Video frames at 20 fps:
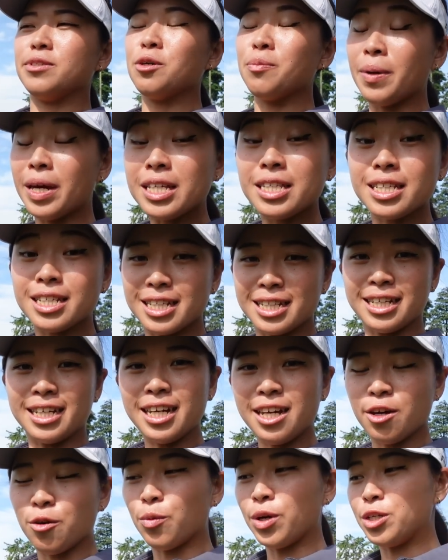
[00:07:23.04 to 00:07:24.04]

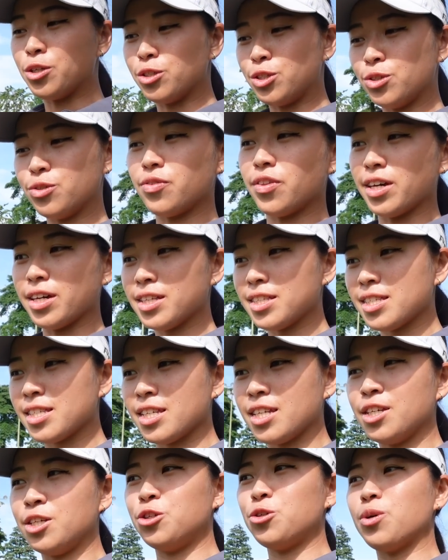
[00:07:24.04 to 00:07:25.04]
basically when you do this,